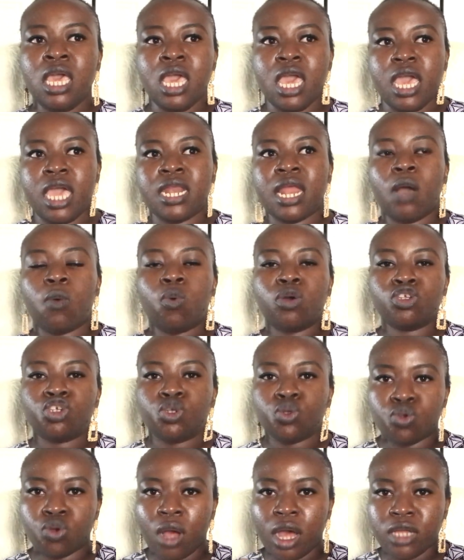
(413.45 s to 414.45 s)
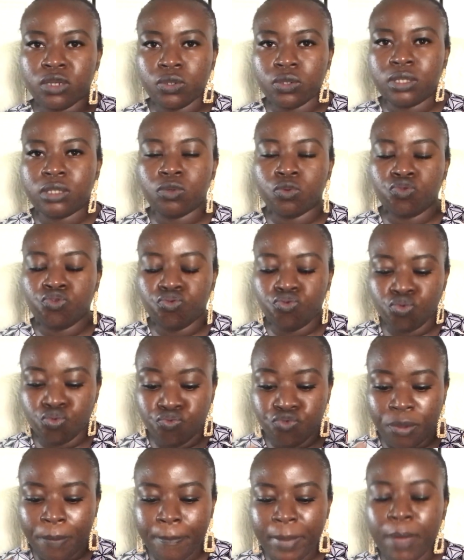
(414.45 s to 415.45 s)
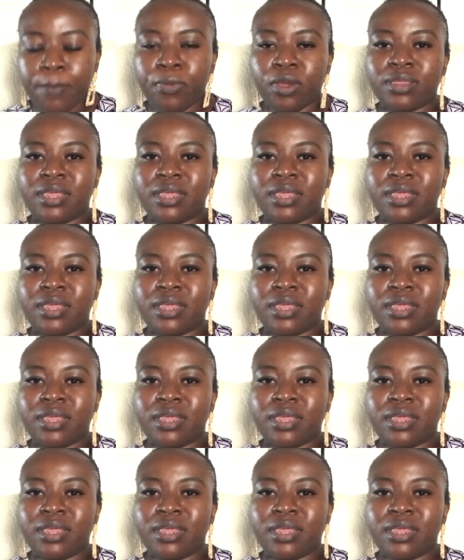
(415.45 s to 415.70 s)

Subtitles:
And I want you to remember